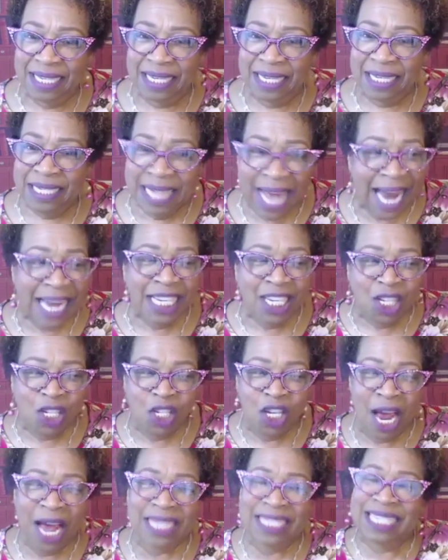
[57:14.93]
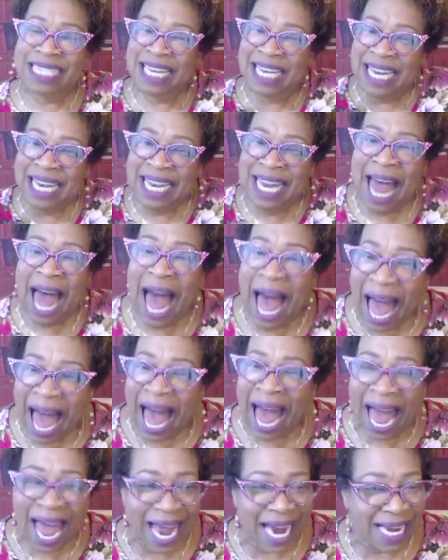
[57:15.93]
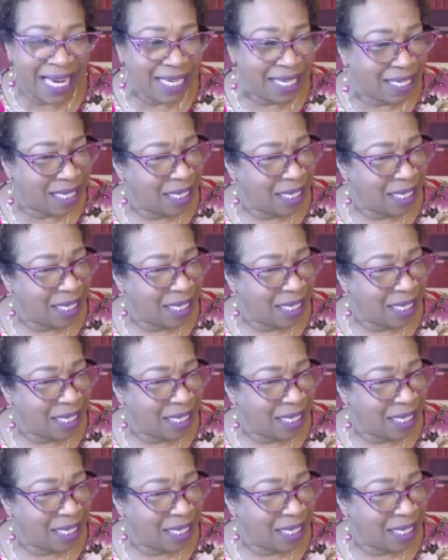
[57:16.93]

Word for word: They just lied.